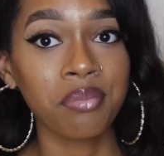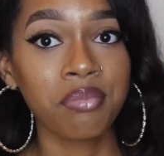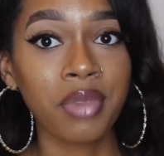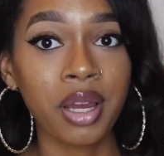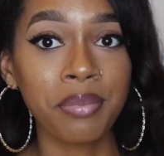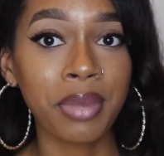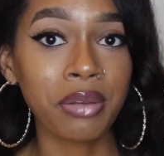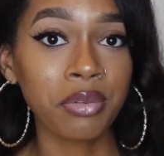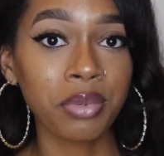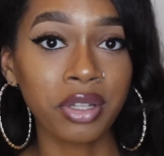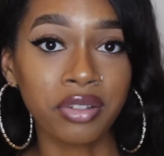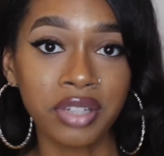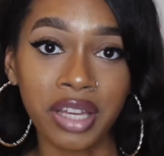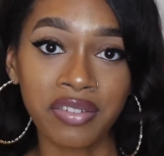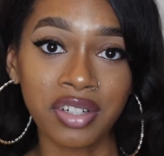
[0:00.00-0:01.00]
My baby
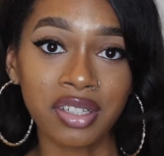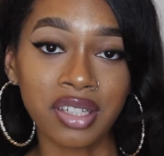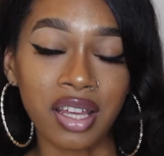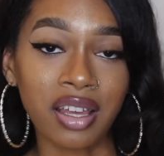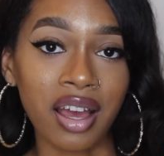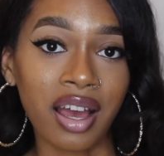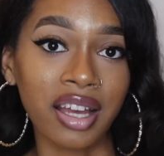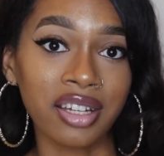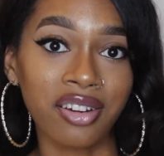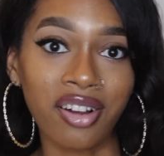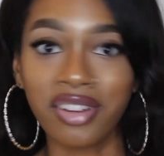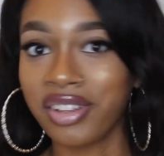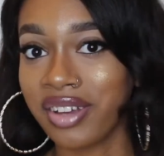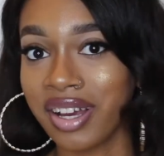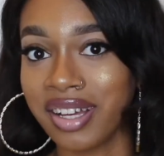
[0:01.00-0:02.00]
brother David is saying hi to
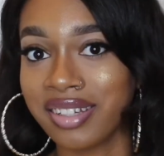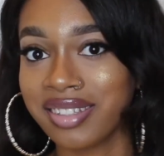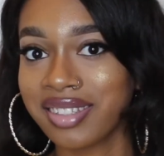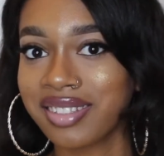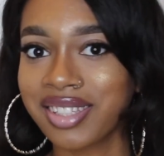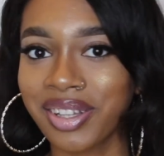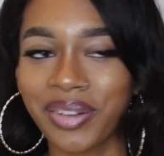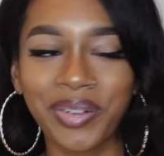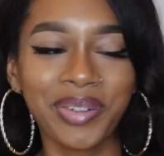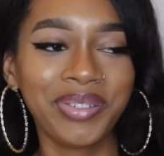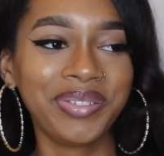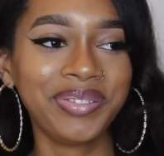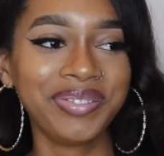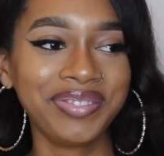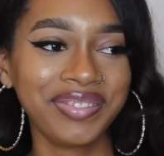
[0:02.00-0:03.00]
all you guys, so
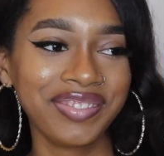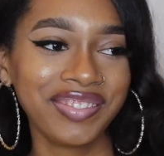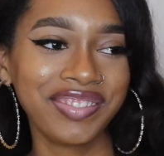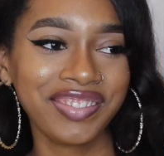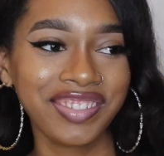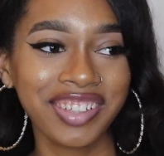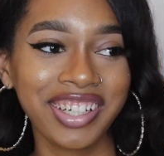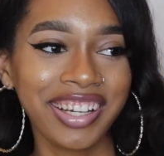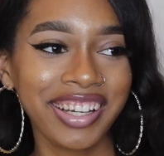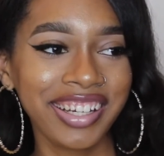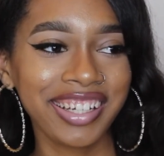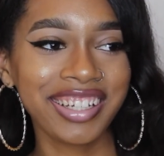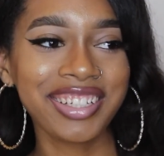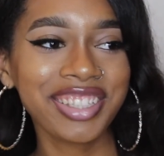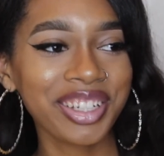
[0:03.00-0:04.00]

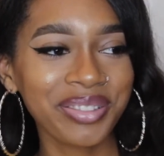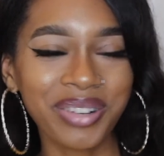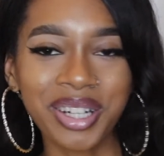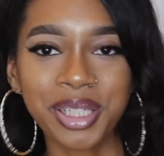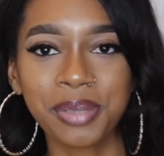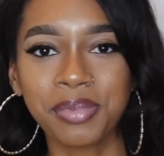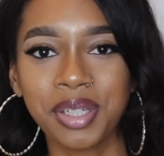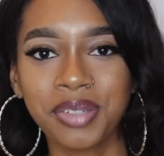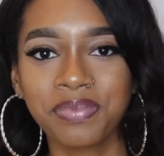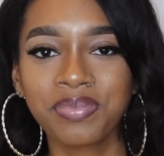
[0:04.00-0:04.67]
he's here watching me.